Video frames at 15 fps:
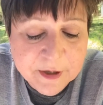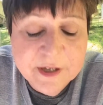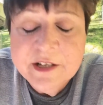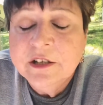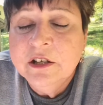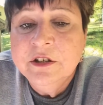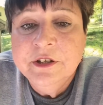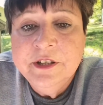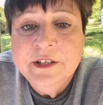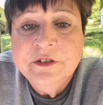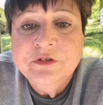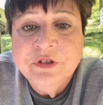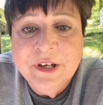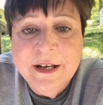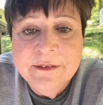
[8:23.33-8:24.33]
including
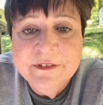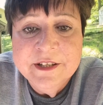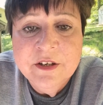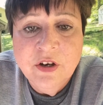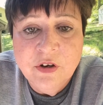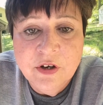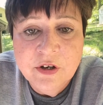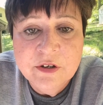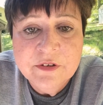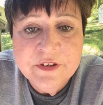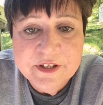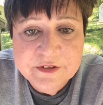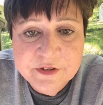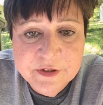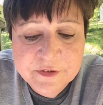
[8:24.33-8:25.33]
driving cars
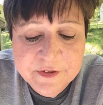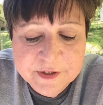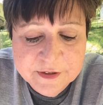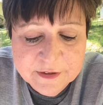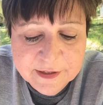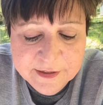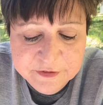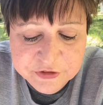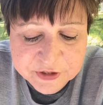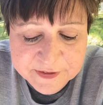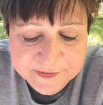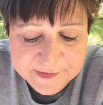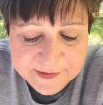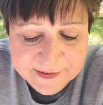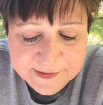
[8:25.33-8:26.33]
and using
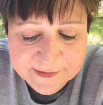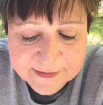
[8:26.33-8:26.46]
electricity.